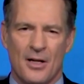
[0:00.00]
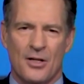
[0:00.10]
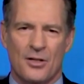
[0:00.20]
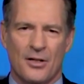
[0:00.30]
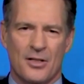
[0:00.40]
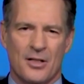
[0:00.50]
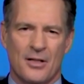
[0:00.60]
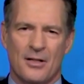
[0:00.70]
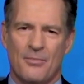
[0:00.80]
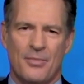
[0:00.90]
So
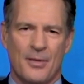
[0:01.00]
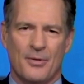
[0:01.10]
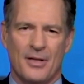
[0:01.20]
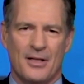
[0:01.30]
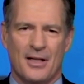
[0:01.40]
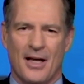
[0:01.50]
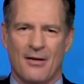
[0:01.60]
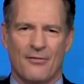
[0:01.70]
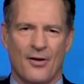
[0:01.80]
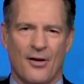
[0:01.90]
listen, people need to get
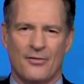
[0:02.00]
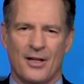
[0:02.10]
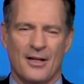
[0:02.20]
involved.